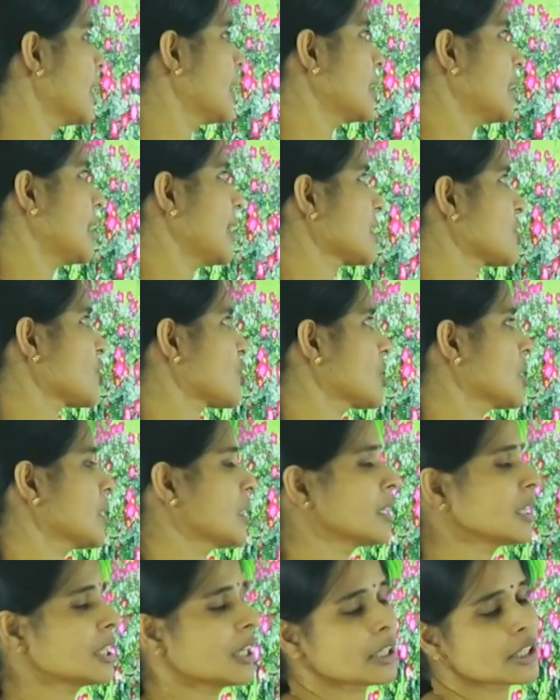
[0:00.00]
Next,
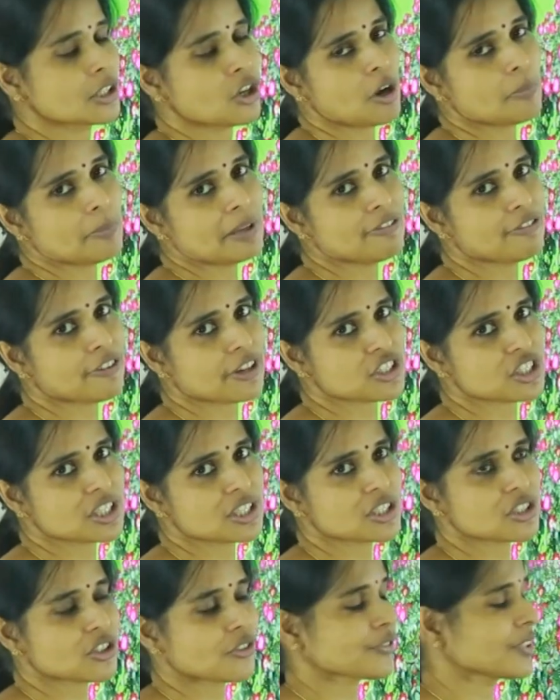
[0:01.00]
the normal
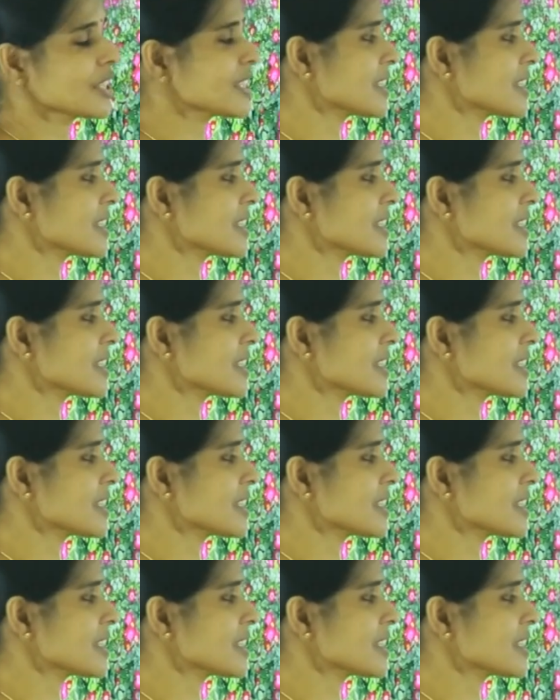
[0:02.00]
functions of the